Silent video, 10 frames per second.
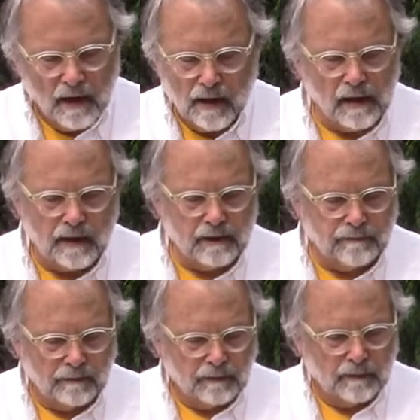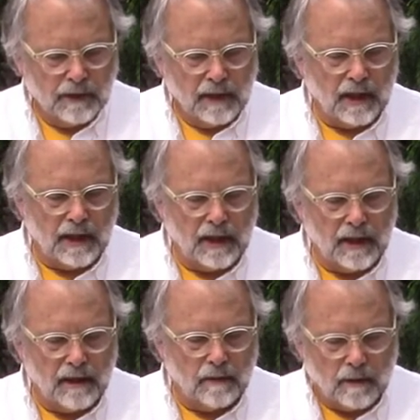"Oh,
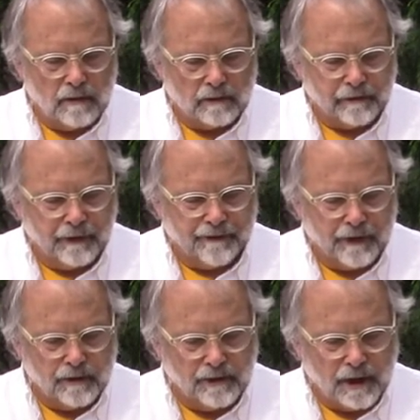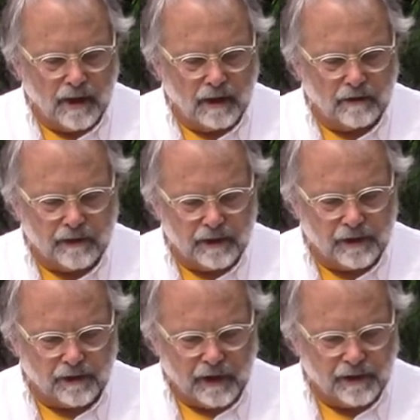I won't refuse a hungry
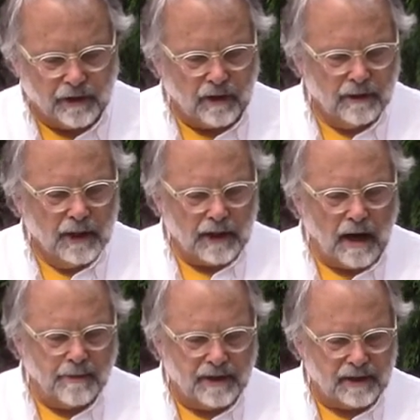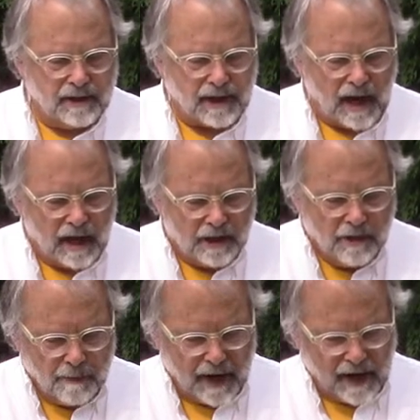stranger. Come inside.
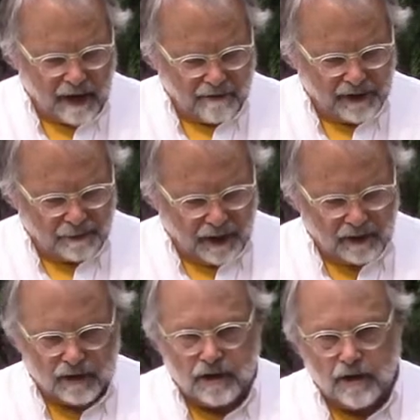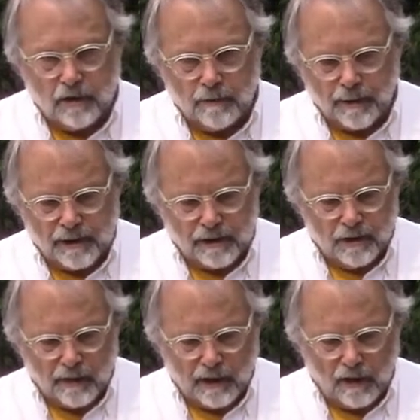You may have as much soup as
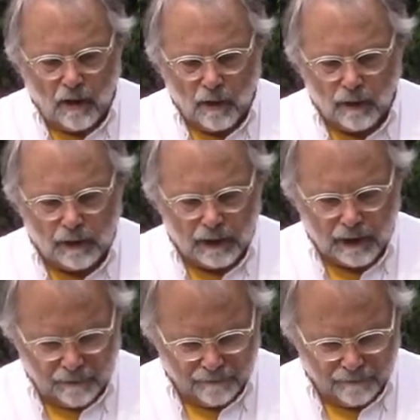you can hold."